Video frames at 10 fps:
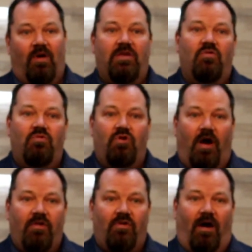when you
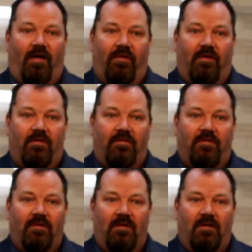judge
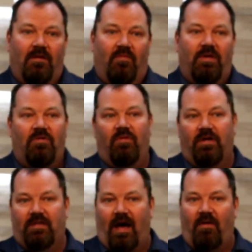others, when you
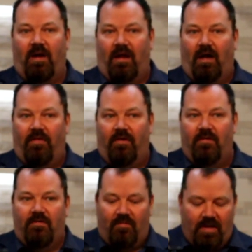look down on
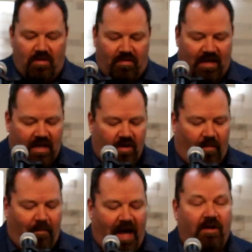others, when you think
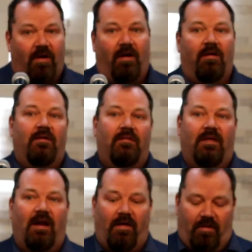you're better
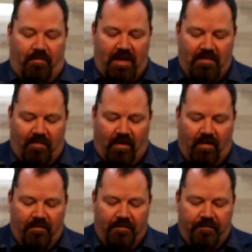than other people.